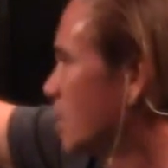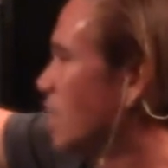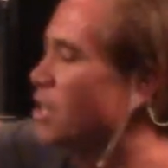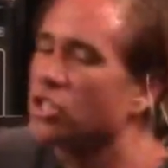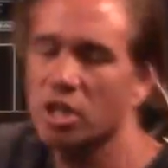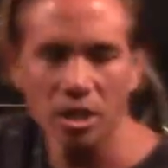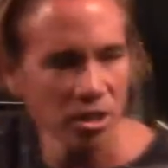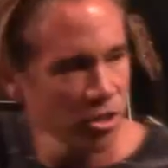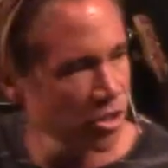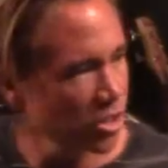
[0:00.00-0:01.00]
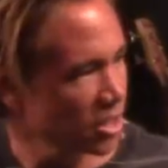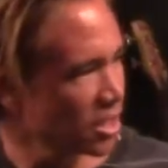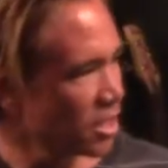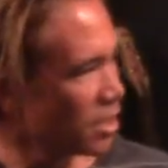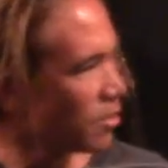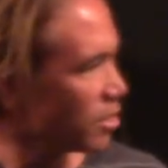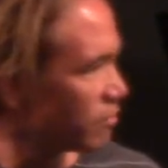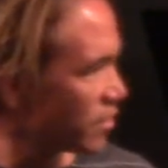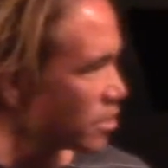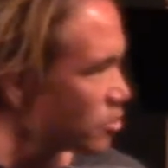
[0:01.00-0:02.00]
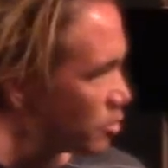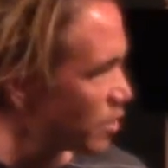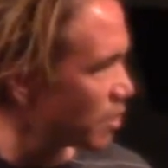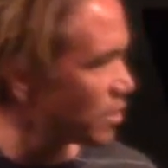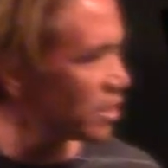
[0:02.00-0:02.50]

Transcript: and change, confess and repent. But it